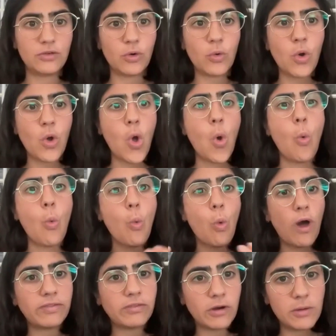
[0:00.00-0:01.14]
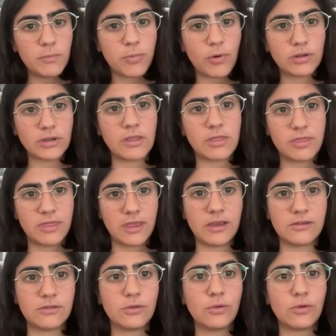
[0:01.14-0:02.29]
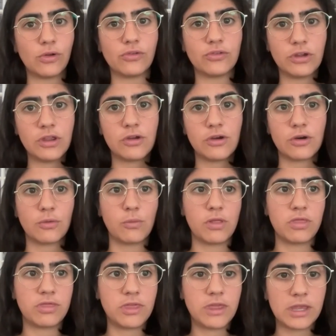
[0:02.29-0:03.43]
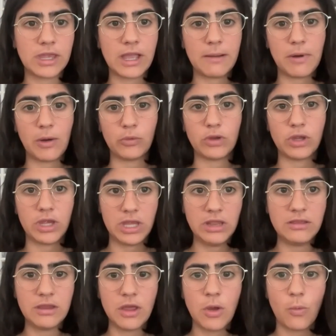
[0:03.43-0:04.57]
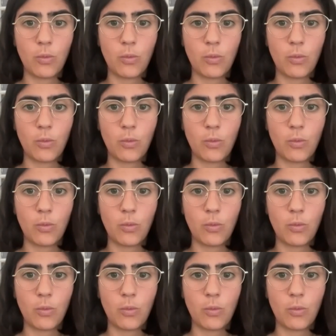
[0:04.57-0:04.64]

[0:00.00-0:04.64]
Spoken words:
So what are important things to consider when thinking about heat?